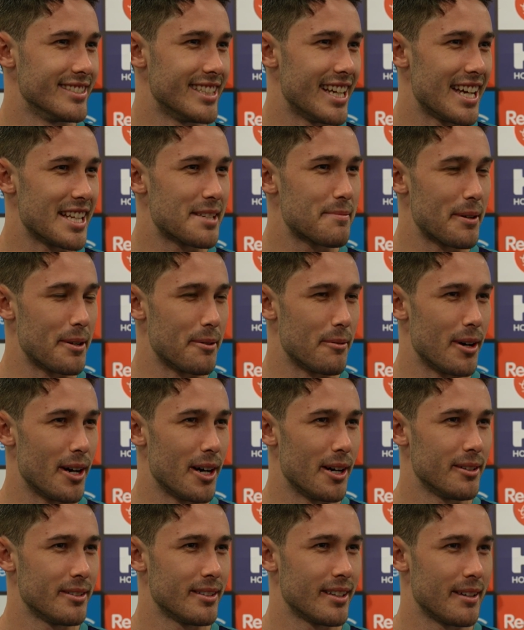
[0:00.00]
Yeah, it's been a
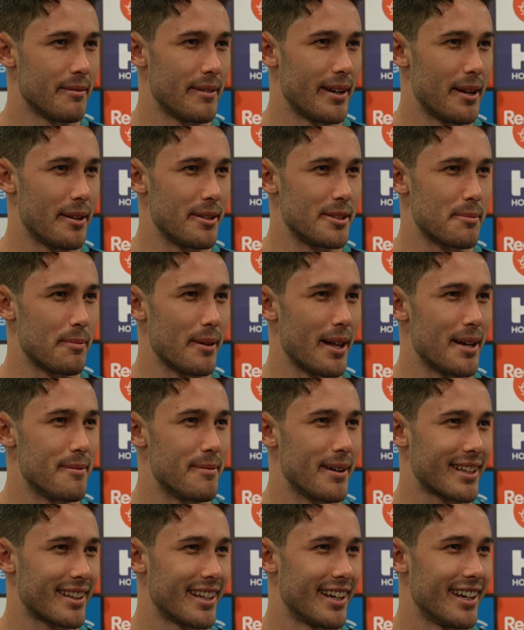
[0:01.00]
while. I mean, I used to play
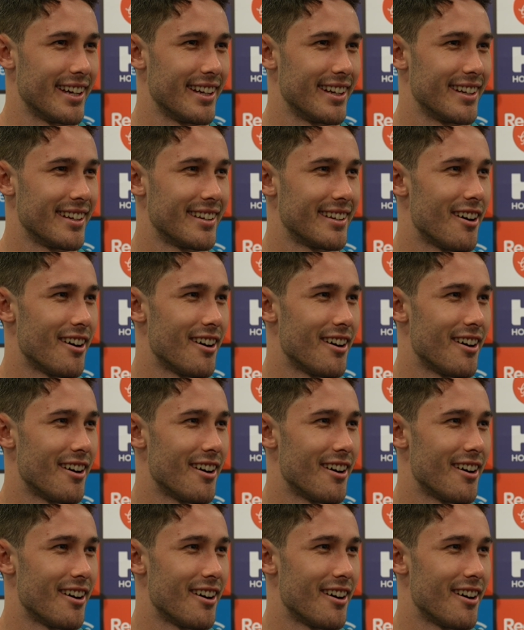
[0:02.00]
back there in